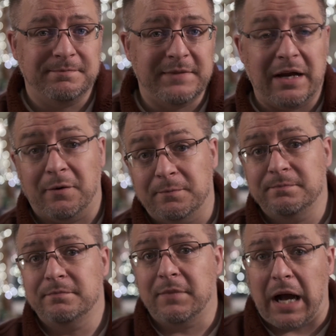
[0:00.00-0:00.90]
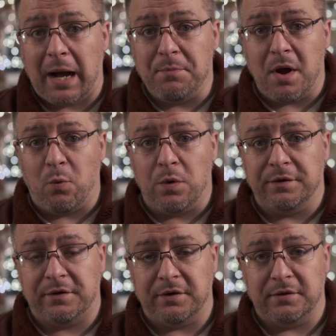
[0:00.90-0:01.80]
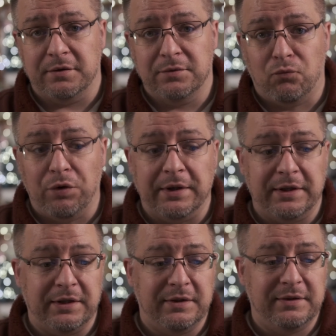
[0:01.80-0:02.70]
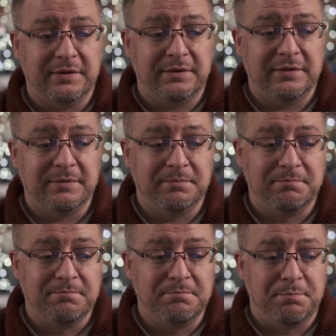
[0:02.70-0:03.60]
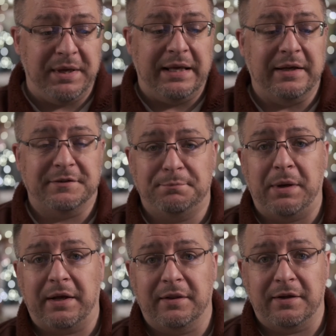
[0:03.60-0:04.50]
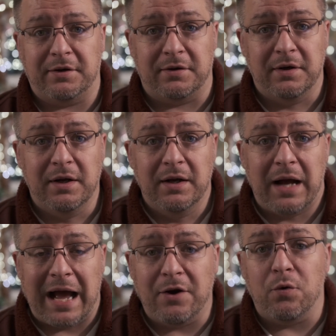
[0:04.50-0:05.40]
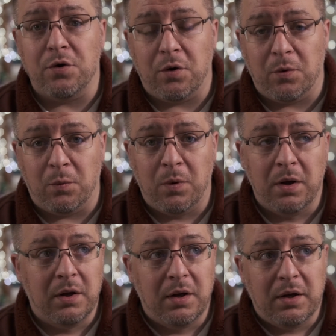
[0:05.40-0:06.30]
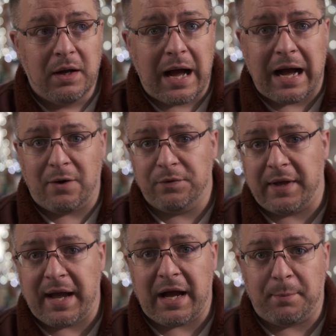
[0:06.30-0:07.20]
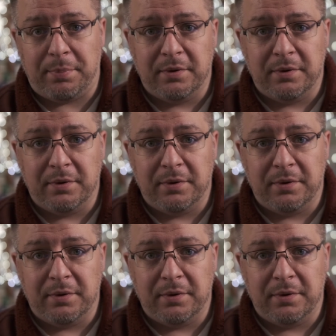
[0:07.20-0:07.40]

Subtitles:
Now, I'm not one to really be a speculator. I don't know how the app